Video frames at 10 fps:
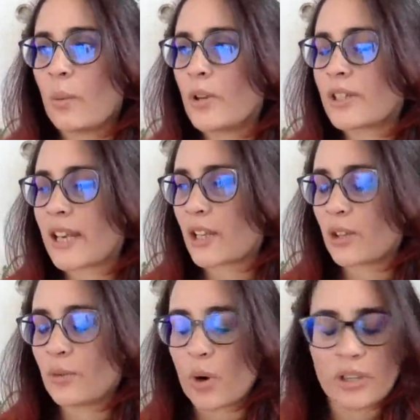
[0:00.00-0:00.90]
almost
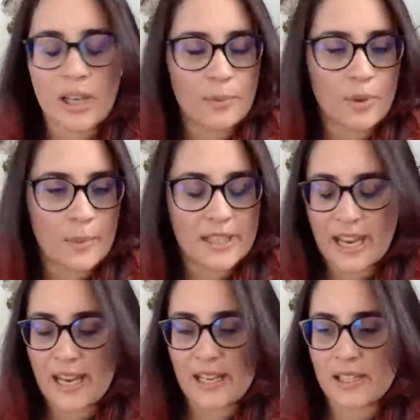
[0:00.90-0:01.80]
like you've woken up from a
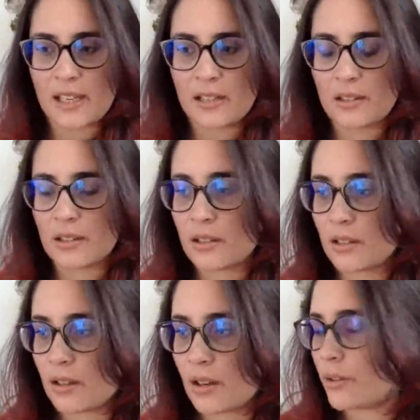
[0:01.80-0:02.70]
daze and
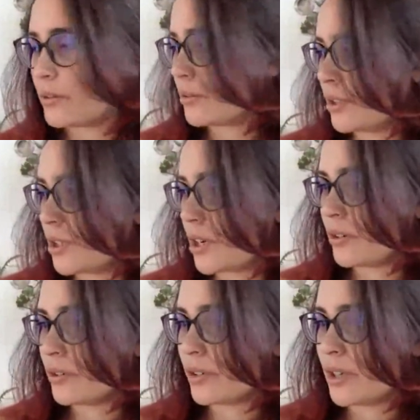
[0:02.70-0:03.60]
oh, you
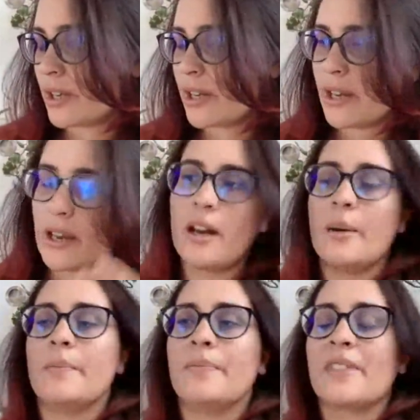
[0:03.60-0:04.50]
know.
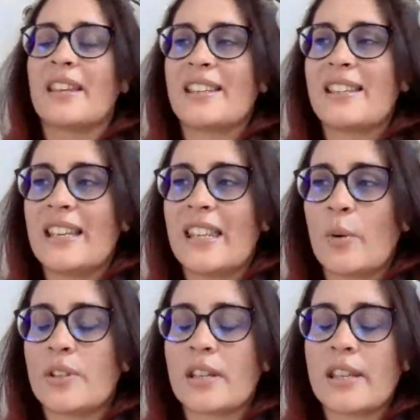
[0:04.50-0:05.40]
Um,
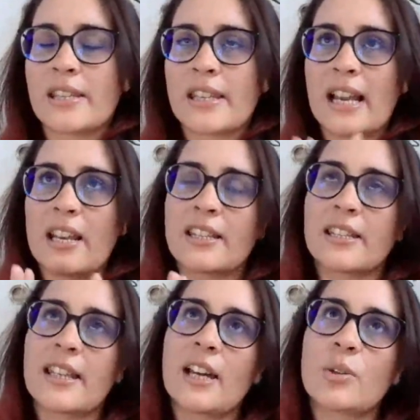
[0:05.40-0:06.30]
there was a, there's an
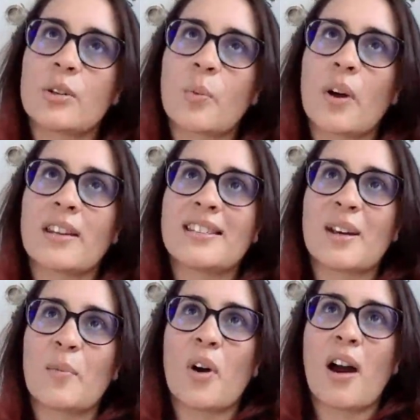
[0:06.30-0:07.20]
there's a side to it where
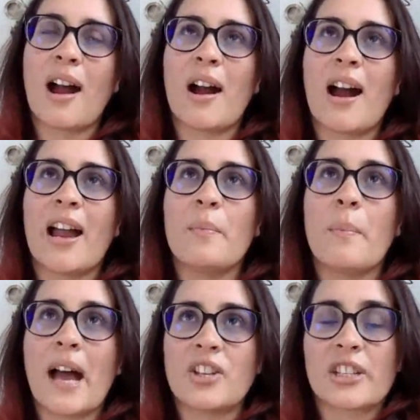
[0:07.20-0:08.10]
somewhere I I
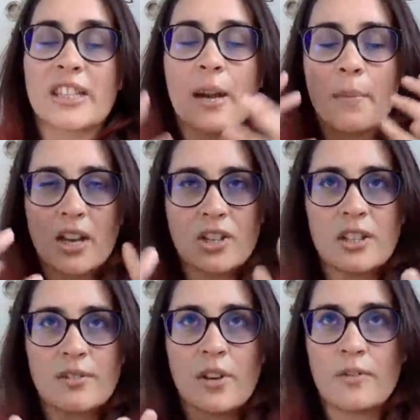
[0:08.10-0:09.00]
imagine because I
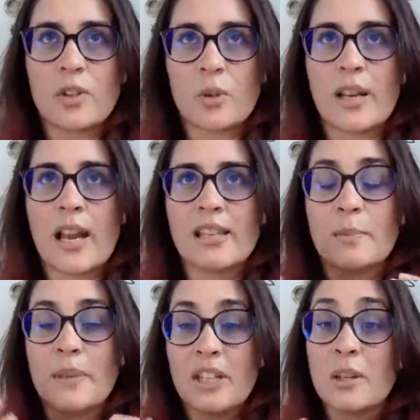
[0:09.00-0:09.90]
imagined it very visually
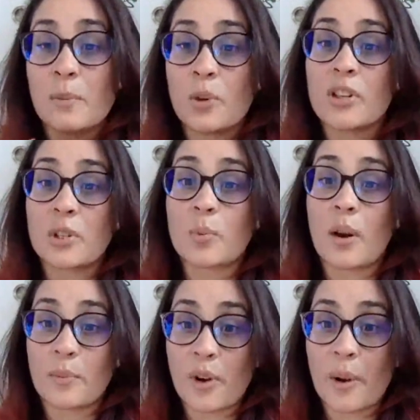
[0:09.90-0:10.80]
as a beach in Mauritius
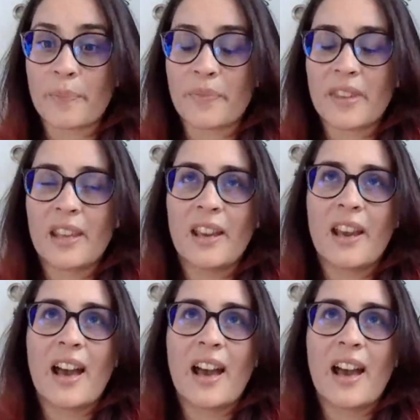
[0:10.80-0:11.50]
where I'm from,